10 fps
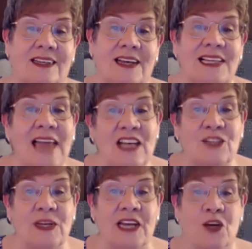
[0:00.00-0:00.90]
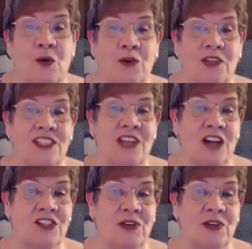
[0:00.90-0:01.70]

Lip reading: Last week, I quoted Dr.